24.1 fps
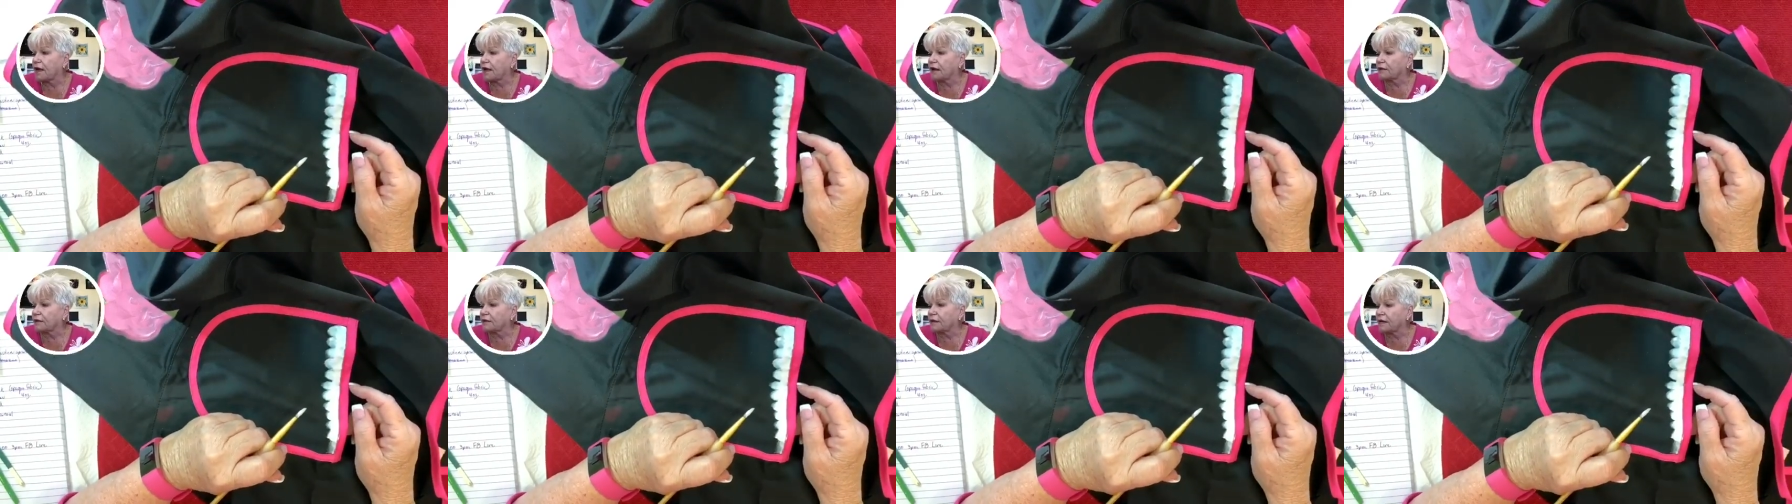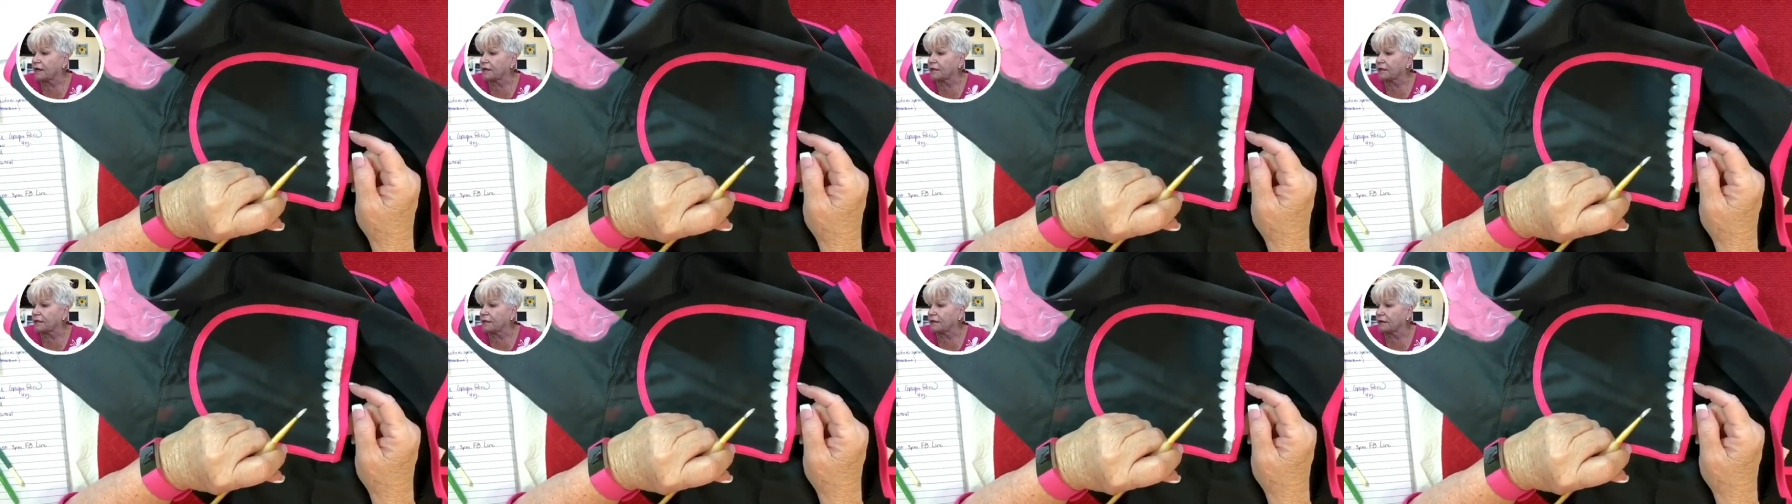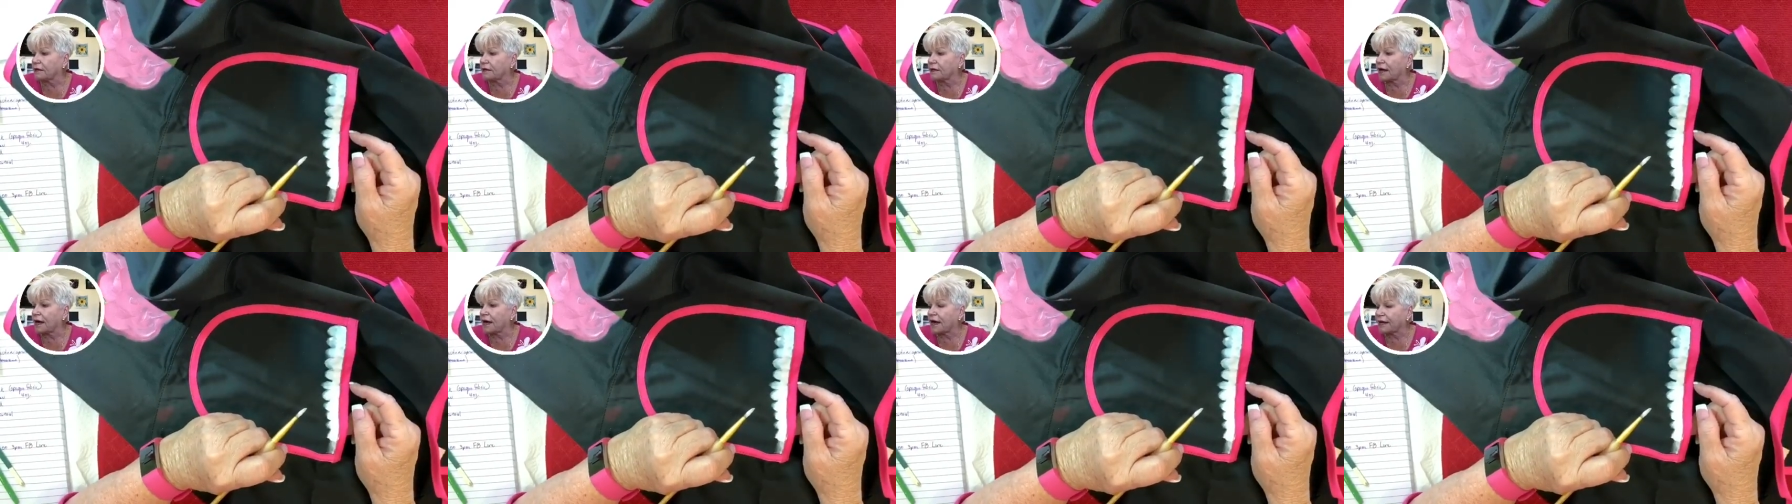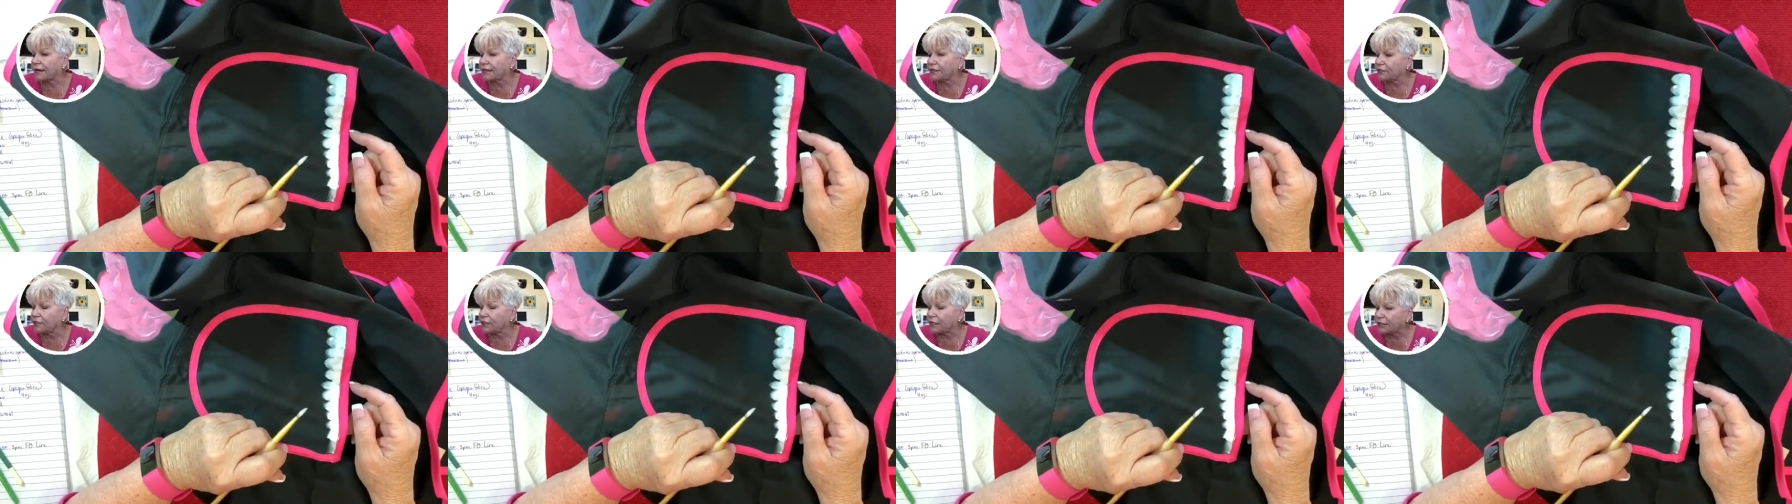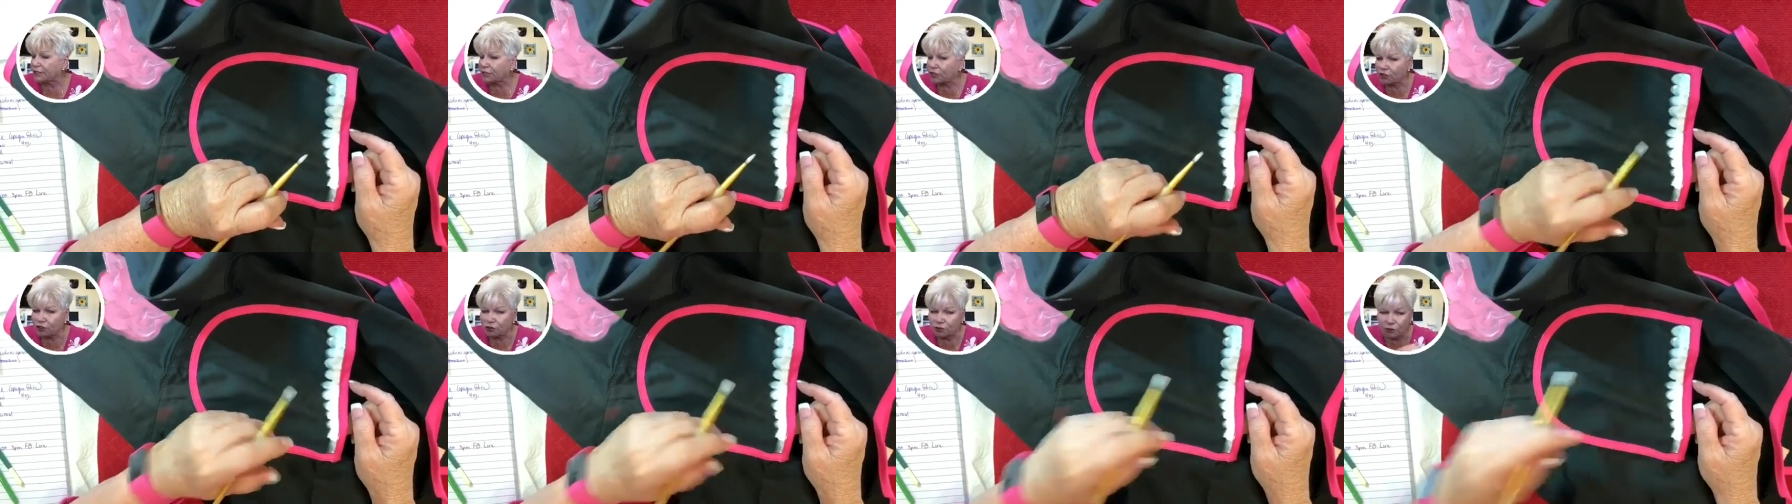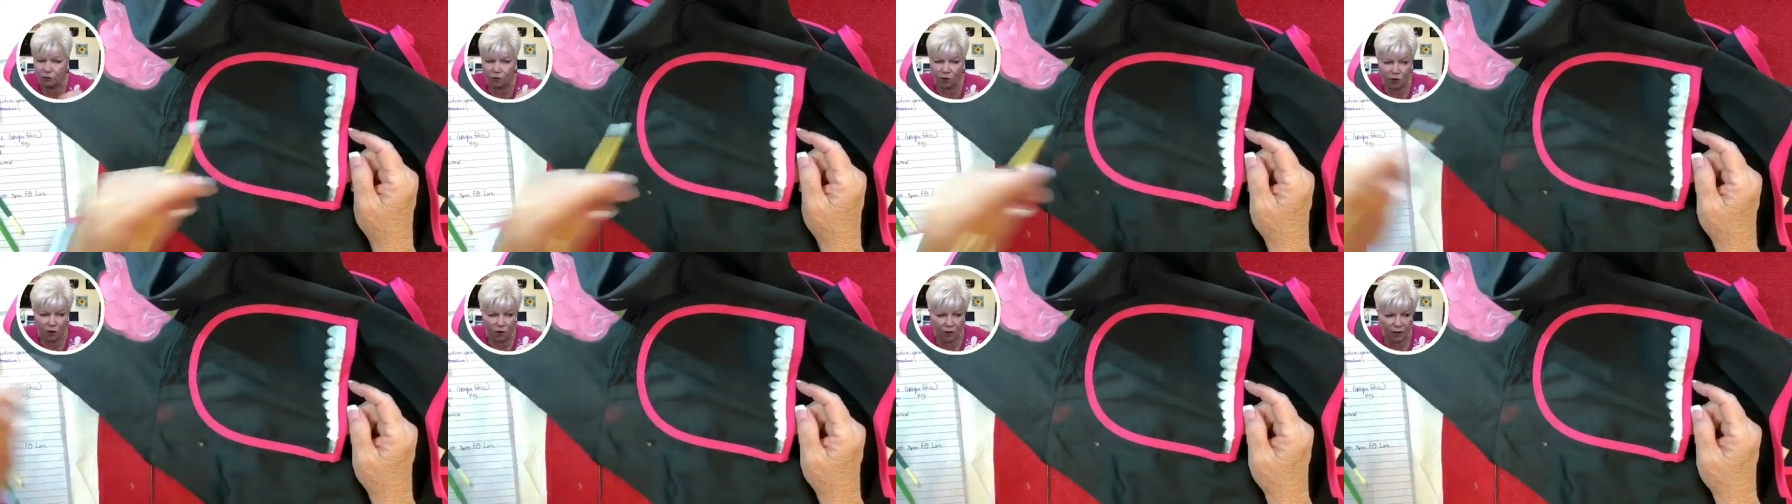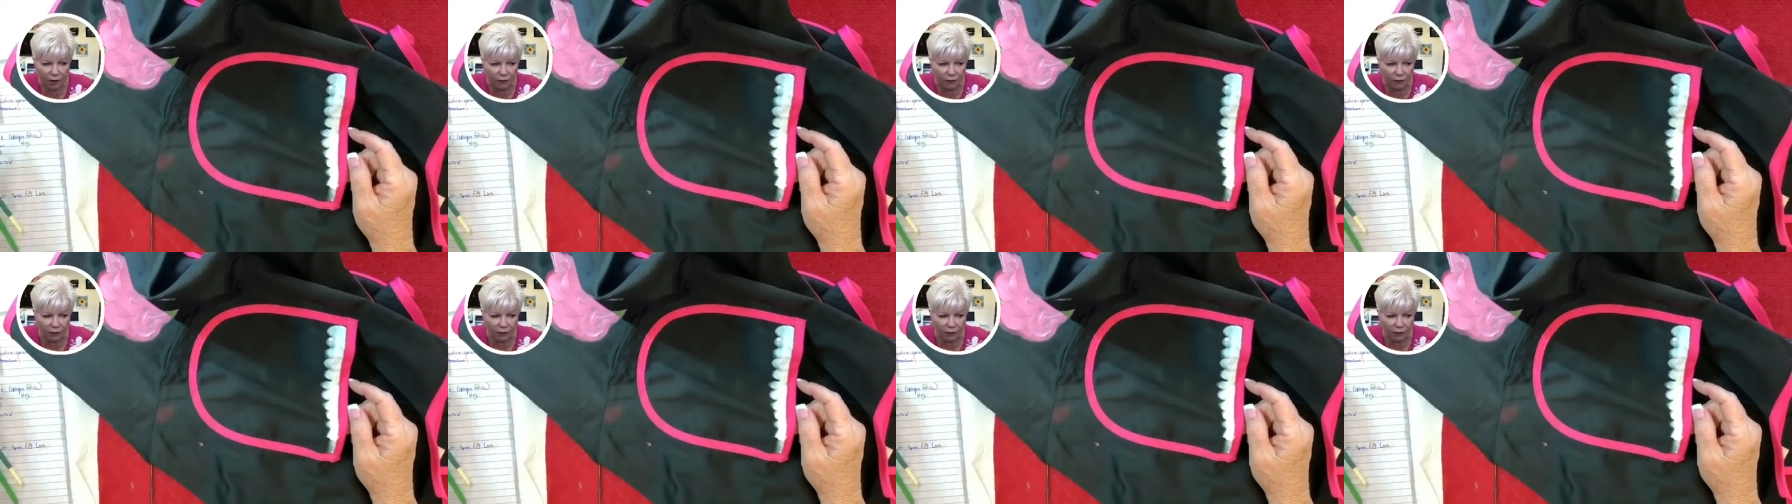Leica, yes you are.